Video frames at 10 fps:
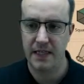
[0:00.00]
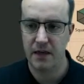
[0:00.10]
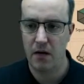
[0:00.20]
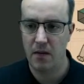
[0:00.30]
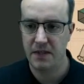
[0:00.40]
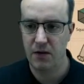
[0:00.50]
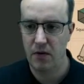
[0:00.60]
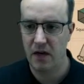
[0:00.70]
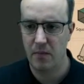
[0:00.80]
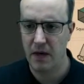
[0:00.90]
So I'm still
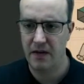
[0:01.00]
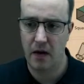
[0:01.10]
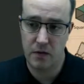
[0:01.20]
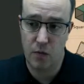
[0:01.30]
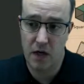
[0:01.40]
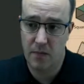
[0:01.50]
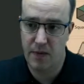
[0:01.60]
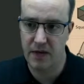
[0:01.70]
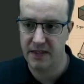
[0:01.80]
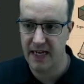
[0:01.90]
looking at my ductwork
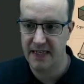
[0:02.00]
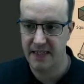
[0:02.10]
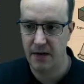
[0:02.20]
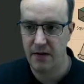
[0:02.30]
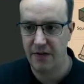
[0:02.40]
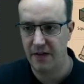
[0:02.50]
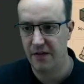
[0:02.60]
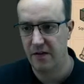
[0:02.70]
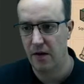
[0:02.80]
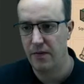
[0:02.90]
because that's the only thing
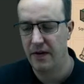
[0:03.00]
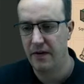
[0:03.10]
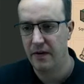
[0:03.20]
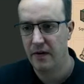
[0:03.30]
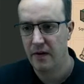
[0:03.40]
that's loaded.